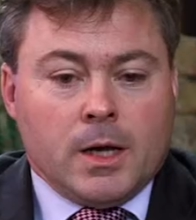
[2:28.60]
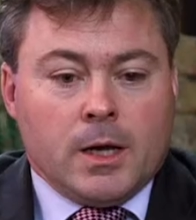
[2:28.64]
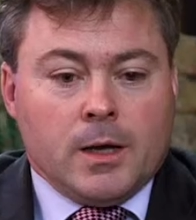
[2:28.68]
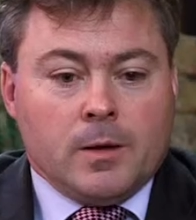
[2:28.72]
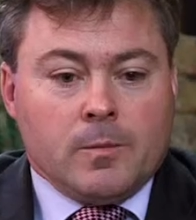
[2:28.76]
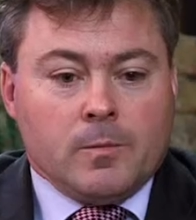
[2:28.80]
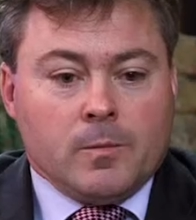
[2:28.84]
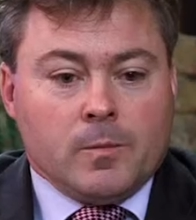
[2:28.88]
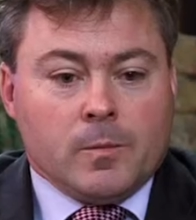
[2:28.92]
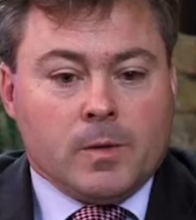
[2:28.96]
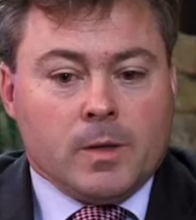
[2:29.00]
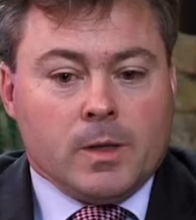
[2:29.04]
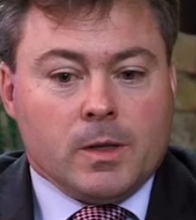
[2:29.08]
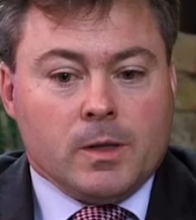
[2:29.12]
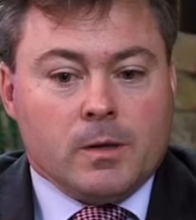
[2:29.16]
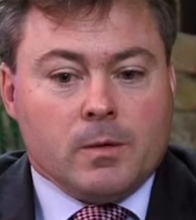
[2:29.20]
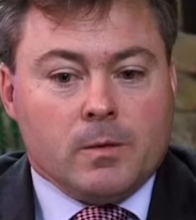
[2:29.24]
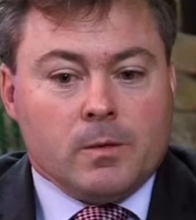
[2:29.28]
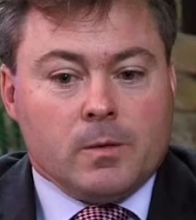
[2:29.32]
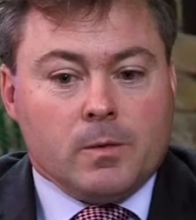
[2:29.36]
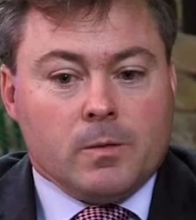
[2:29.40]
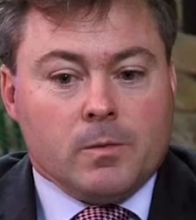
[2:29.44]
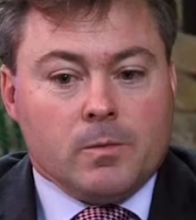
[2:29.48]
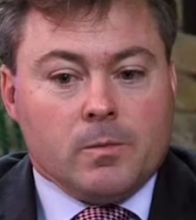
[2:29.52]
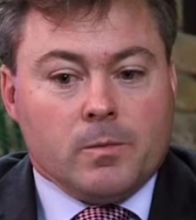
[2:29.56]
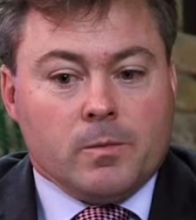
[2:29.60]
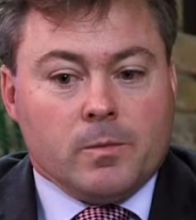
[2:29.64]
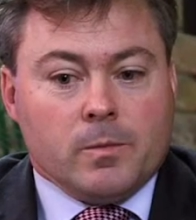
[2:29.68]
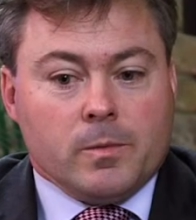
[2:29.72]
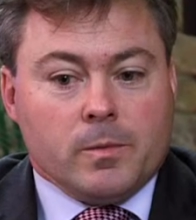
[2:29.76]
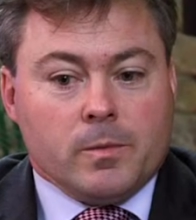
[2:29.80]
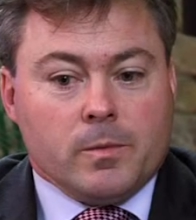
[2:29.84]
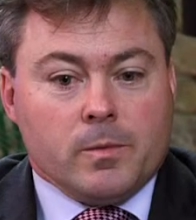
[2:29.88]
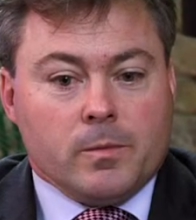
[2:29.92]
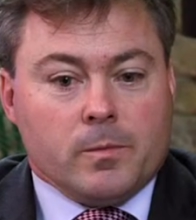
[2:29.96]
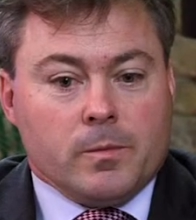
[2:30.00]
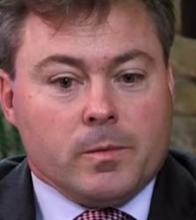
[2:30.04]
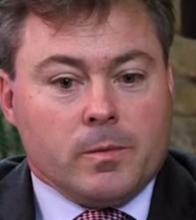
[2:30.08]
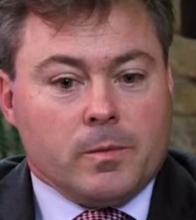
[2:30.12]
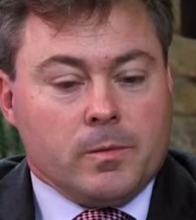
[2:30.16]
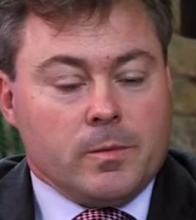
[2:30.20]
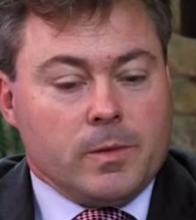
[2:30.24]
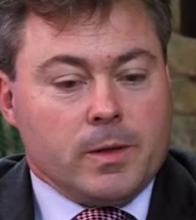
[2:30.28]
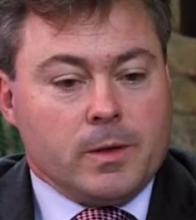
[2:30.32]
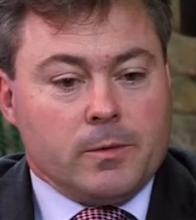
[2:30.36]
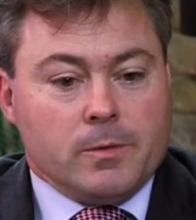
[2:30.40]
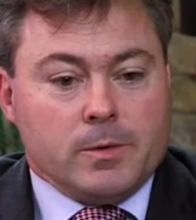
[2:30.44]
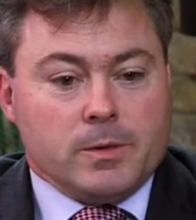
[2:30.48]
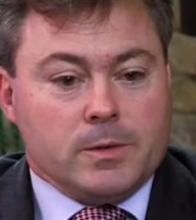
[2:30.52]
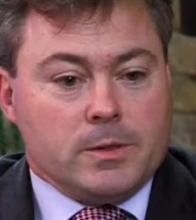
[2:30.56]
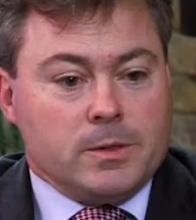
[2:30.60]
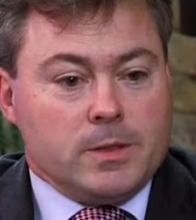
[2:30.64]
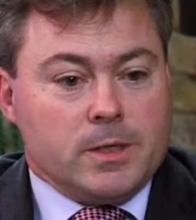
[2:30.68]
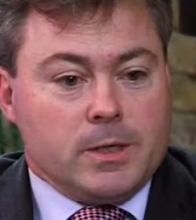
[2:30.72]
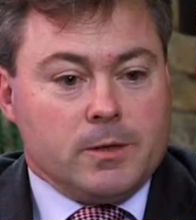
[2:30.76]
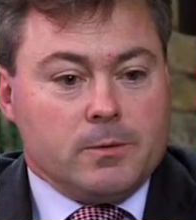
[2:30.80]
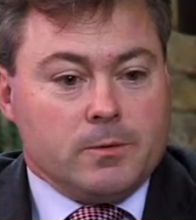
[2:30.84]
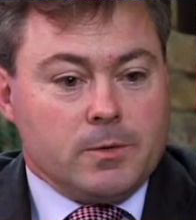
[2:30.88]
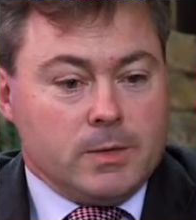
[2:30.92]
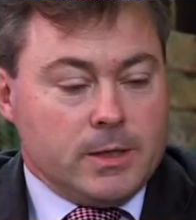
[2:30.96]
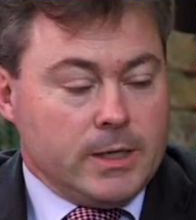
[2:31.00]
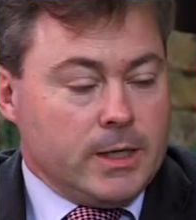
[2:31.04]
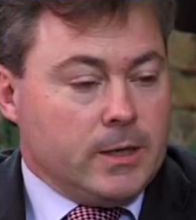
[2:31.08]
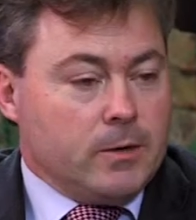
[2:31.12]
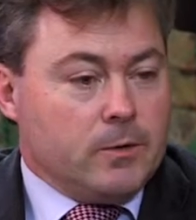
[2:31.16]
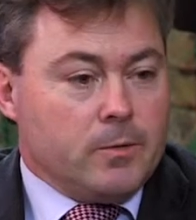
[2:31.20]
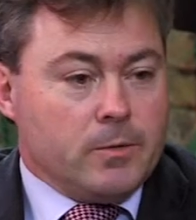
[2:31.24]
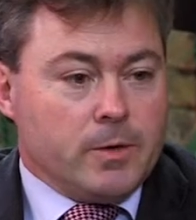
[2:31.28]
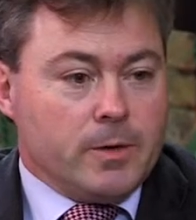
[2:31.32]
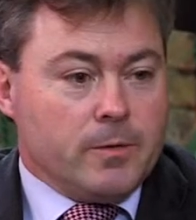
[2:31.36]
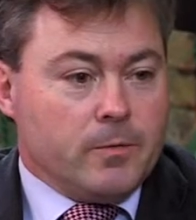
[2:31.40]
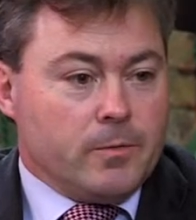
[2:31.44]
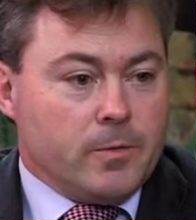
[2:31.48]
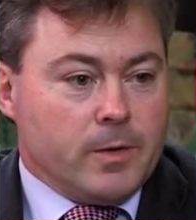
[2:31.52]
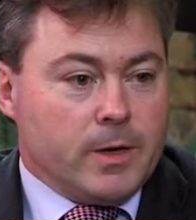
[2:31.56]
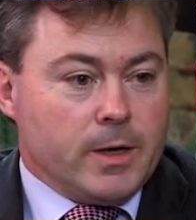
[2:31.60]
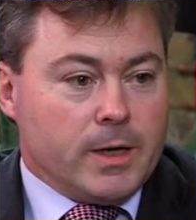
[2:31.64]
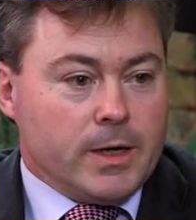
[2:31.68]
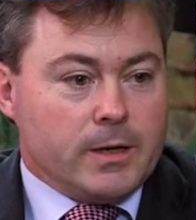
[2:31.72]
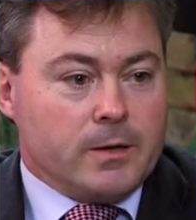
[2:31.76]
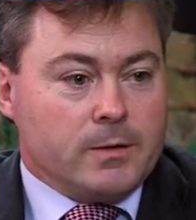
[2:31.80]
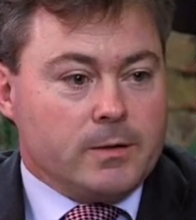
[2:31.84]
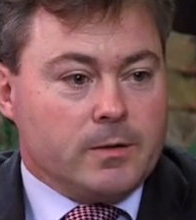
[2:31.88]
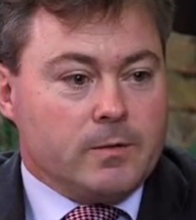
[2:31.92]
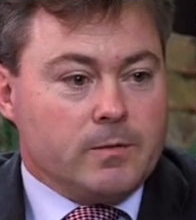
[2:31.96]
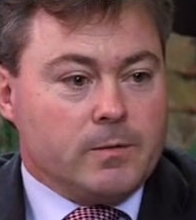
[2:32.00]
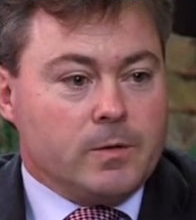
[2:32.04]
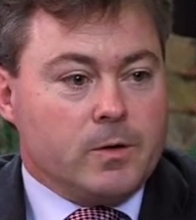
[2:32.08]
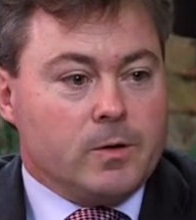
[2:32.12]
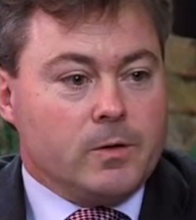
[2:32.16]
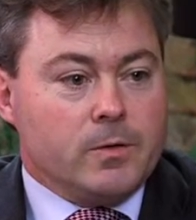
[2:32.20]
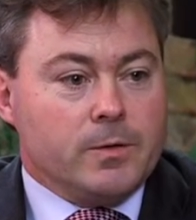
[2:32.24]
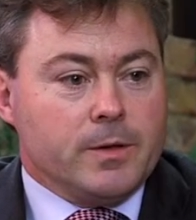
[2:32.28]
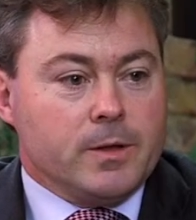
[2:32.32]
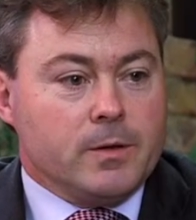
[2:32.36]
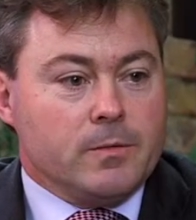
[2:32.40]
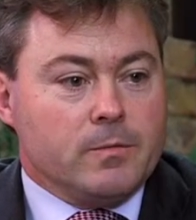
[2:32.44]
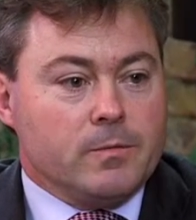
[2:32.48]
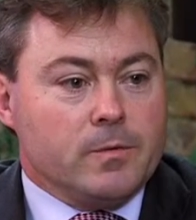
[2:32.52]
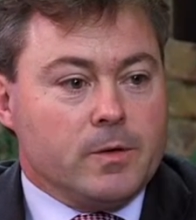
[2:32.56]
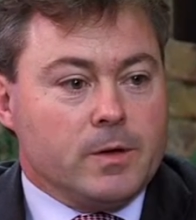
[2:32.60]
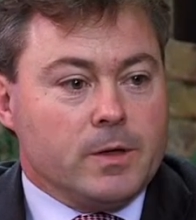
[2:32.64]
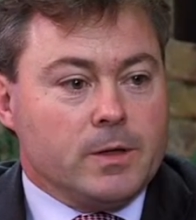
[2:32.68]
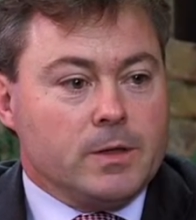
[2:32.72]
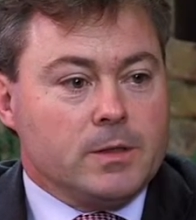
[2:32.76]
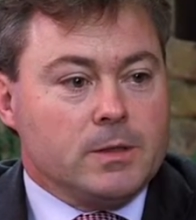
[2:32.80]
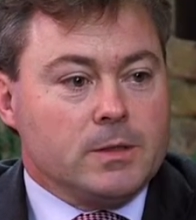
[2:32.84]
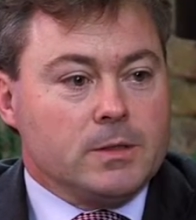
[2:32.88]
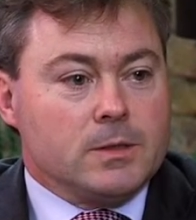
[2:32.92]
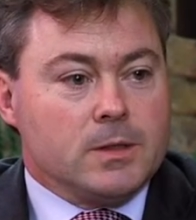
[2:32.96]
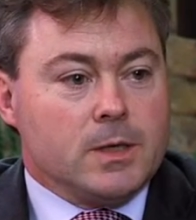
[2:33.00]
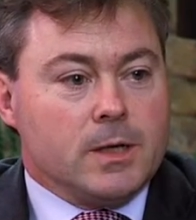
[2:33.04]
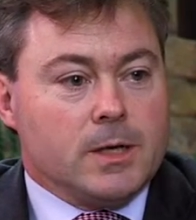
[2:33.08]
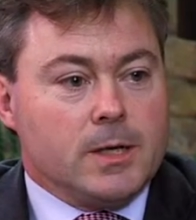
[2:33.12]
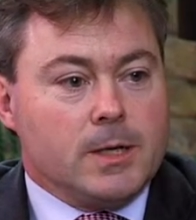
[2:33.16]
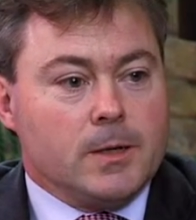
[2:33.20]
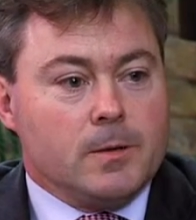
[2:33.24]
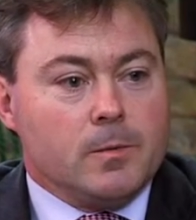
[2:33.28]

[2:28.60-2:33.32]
There is no doubt if we hadn't have got the advice,